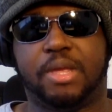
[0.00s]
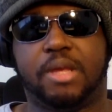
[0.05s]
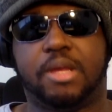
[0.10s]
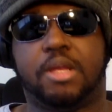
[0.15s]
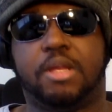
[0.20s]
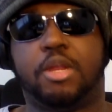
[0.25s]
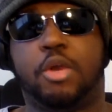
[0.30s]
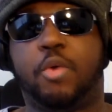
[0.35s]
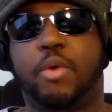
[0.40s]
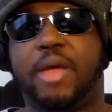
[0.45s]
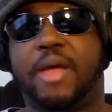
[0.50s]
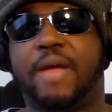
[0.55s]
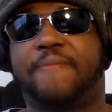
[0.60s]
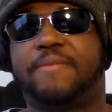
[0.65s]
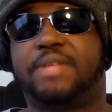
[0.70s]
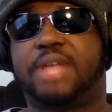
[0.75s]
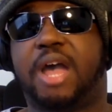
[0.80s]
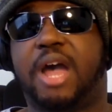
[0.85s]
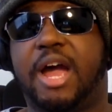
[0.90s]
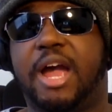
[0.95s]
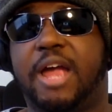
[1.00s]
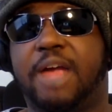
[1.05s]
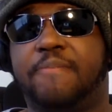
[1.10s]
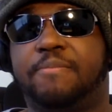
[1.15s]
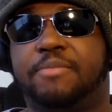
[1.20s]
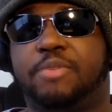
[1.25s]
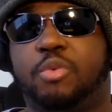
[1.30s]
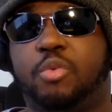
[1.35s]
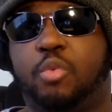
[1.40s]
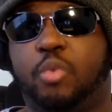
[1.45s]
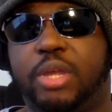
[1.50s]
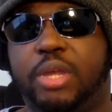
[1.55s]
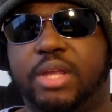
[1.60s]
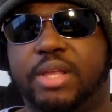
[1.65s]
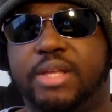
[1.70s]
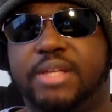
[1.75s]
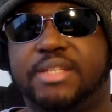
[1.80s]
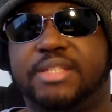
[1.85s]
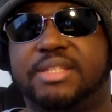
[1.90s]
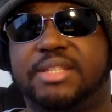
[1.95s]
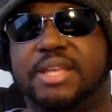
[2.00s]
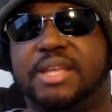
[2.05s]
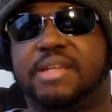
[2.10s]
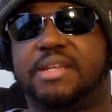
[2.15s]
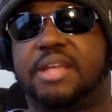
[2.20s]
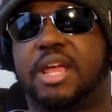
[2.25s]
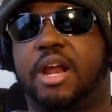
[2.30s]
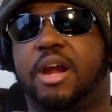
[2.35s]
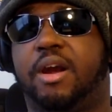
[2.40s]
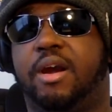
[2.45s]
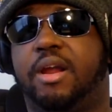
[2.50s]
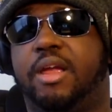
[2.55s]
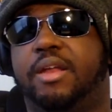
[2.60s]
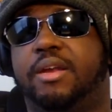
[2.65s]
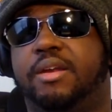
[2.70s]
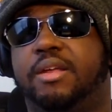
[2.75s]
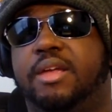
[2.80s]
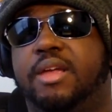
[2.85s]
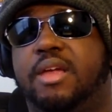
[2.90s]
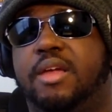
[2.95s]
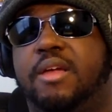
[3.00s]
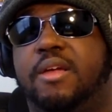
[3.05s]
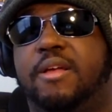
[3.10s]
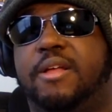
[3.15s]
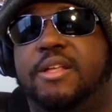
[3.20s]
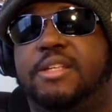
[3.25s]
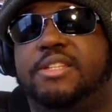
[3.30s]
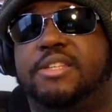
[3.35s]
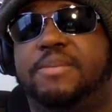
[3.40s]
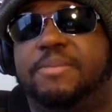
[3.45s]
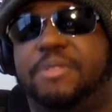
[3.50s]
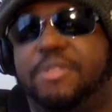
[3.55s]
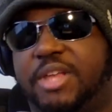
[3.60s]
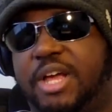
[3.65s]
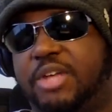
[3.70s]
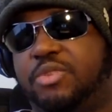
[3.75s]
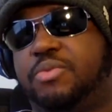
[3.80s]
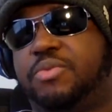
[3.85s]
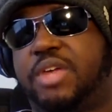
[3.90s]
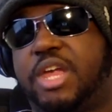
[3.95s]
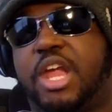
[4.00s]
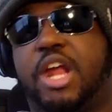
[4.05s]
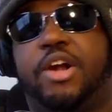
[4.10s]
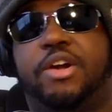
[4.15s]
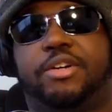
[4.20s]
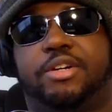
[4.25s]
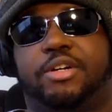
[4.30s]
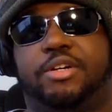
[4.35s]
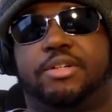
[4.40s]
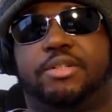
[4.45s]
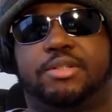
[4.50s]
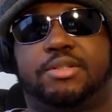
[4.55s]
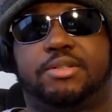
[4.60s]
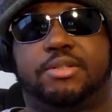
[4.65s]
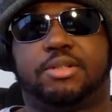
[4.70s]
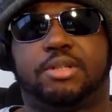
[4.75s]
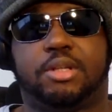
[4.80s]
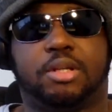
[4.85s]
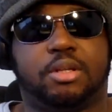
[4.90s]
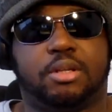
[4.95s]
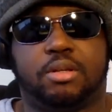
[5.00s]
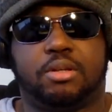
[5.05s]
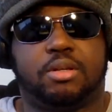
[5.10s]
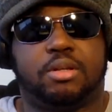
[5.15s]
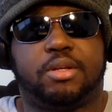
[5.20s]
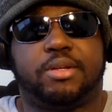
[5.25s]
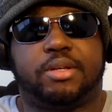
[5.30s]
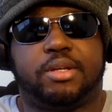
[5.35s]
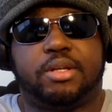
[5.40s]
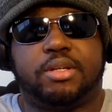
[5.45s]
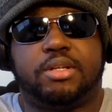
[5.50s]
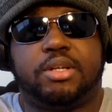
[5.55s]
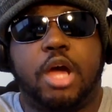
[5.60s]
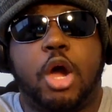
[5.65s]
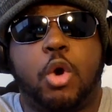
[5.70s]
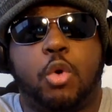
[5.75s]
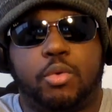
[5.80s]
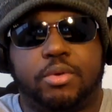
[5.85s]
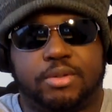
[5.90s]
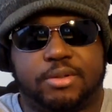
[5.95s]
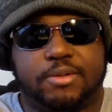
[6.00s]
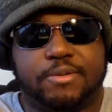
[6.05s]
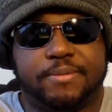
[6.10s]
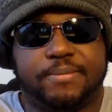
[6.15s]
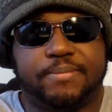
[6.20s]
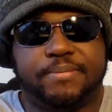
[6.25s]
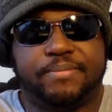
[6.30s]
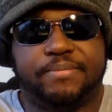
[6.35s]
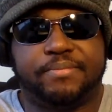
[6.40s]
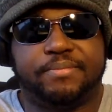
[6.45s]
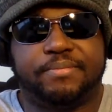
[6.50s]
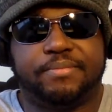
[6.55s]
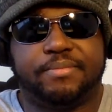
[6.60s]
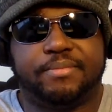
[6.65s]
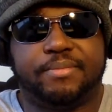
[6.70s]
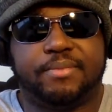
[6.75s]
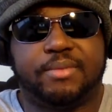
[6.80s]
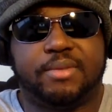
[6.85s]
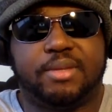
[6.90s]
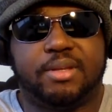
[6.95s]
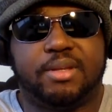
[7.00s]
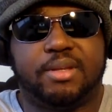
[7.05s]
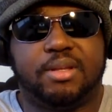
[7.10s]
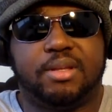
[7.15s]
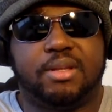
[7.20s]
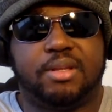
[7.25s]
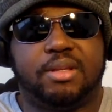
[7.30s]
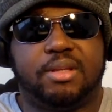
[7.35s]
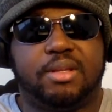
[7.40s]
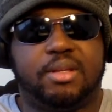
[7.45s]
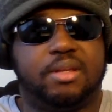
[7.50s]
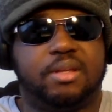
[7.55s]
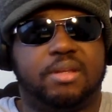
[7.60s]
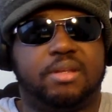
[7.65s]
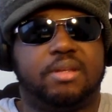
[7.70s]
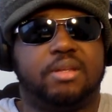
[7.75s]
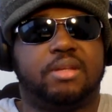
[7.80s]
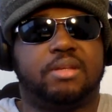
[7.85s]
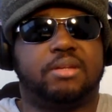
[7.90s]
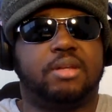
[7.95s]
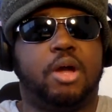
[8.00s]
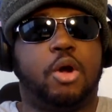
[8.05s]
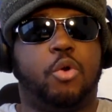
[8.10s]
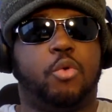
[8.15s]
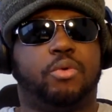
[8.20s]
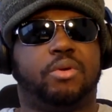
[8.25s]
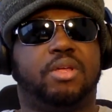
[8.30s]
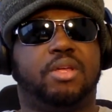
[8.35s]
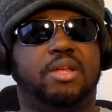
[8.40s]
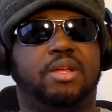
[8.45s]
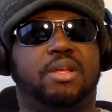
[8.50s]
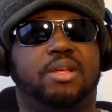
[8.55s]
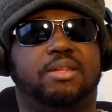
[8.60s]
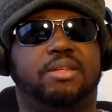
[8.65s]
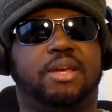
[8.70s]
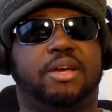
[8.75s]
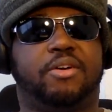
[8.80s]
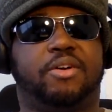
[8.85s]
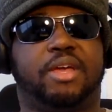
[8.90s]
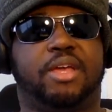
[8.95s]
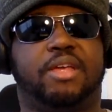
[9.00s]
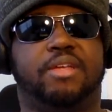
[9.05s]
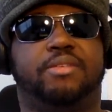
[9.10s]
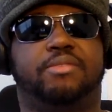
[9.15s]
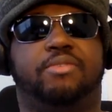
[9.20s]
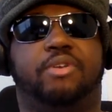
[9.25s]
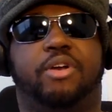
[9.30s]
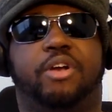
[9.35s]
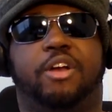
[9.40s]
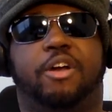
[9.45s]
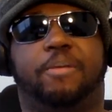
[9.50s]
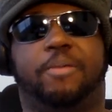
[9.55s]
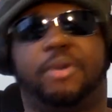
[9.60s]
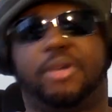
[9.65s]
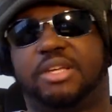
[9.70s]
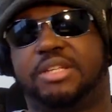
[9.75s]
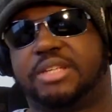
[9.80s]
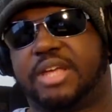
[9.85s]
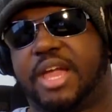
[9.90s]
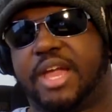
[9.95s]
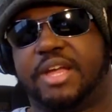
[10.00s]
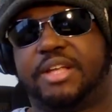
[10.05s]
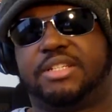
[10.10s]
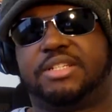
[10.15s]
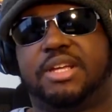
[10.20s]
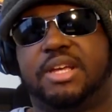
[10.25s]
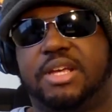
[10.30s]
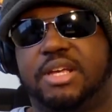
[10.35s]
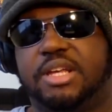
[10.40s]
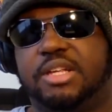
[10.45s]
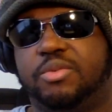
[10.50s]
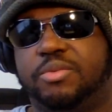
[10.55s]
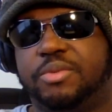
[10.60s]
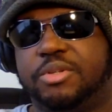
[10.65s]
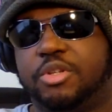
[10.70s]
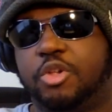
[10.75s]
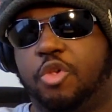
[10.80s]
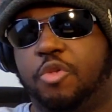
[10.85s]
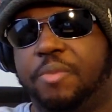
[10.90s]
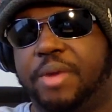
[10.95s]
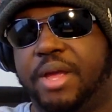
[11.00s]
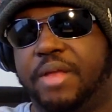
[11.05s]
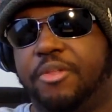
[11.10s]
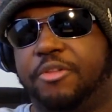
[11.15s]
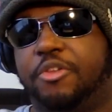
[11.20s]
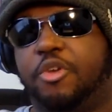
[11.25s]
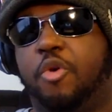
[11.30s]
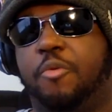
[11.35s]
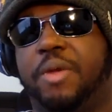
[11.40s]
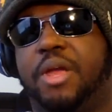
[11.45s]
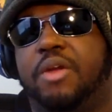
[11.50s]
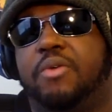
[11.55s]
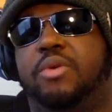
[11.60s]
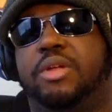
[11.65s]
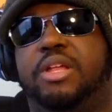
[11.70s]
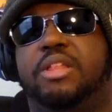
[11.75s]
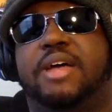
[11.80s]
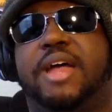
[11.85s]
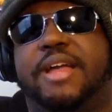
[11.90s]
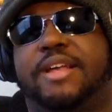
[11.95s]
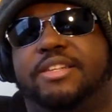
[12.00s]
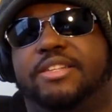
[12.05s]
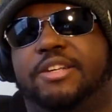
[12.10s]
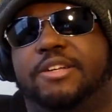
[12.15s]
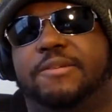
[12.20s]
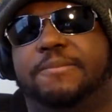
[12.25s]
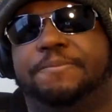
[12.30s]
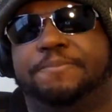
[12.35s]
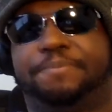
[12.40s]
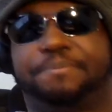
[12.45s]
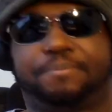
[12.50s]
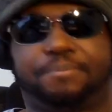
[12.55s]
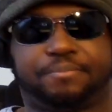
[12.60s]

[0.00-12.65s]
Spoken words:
You don't have time to really sit there and sympathize with the characters. You don't. It's like, okay, he's grown up, okay, he's age, he's with this old man really likes him.